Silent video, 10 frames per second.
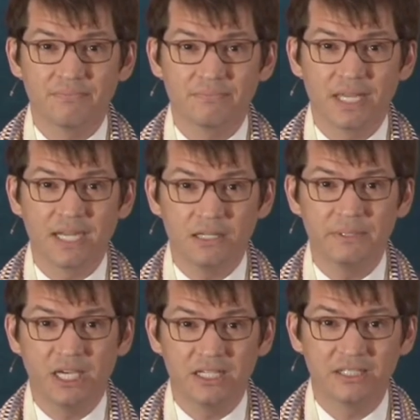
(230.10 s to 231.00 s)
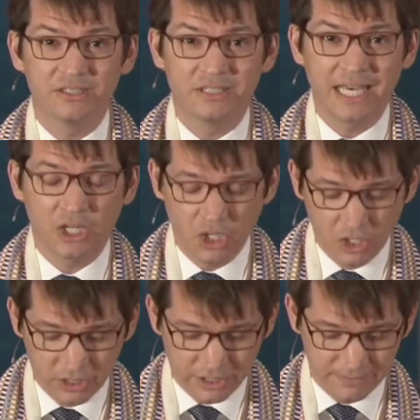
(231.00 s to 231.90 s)
I gotta be honest, that
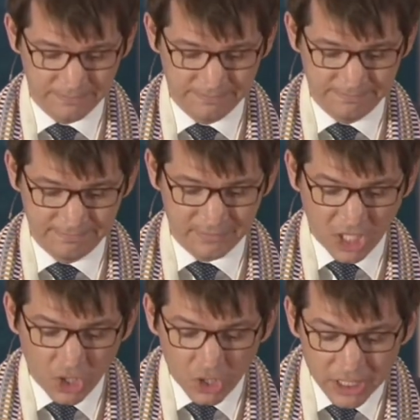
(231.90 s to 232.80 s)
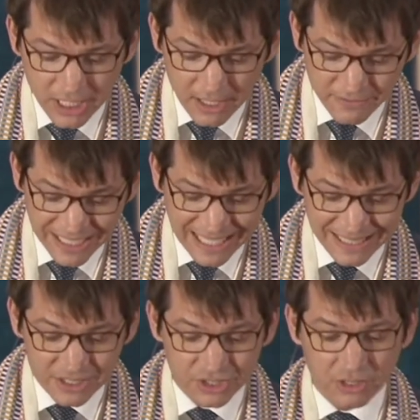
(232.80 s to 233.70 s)
hurt. It hurt enough that I
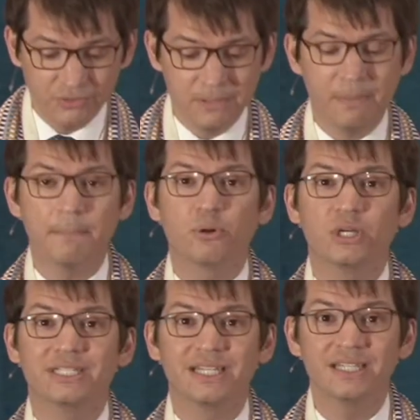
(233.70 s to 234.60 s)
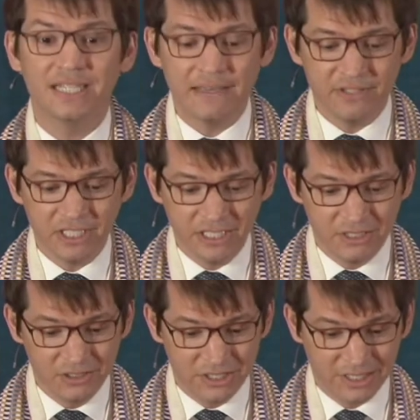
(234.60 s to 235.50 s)
can still remember it 11
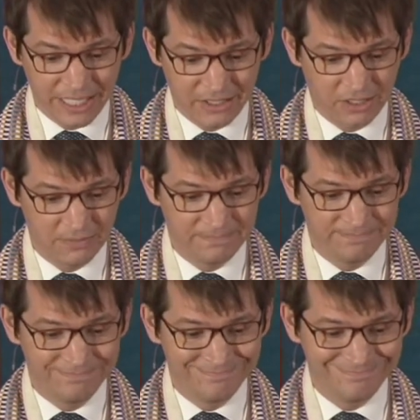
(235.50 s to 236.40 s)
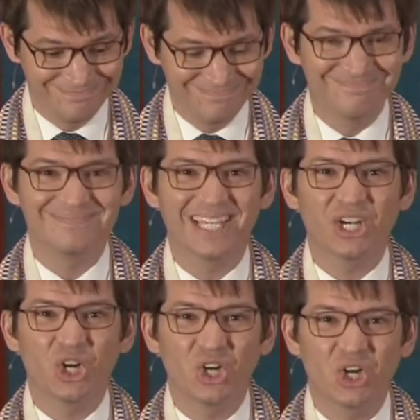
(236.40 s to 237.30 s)
years later. It
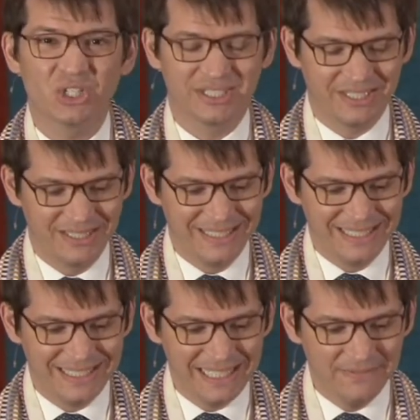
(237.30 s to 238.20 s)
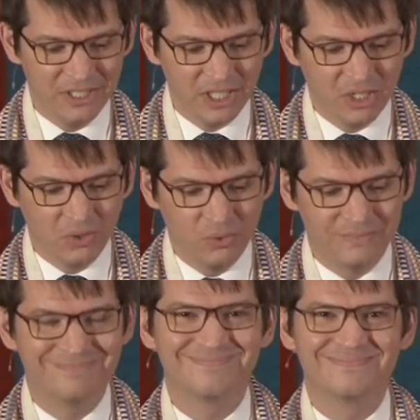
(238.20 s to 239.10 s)
hurt, even though
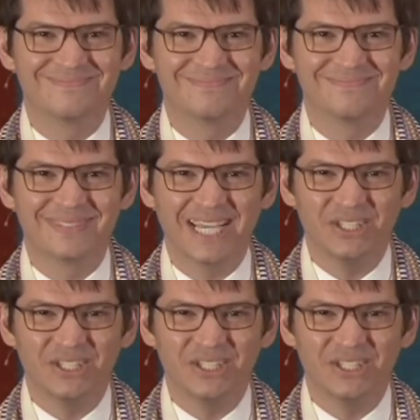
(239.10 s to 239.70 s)
I knew